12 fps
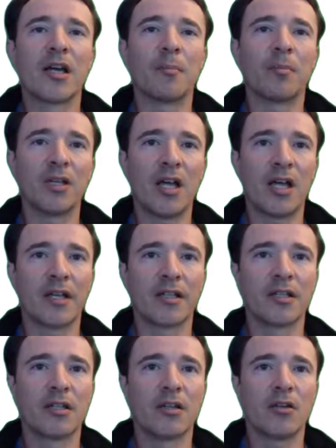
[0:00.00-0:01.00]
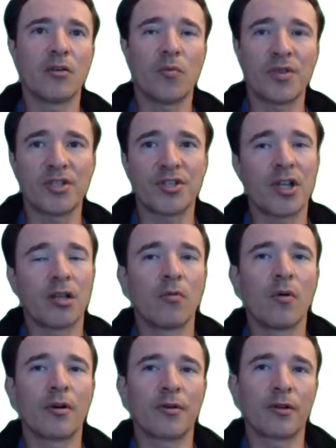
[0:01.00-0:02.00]
applied with the shallow
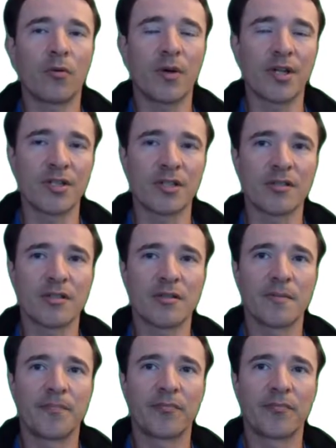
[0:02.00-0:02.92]
water equations.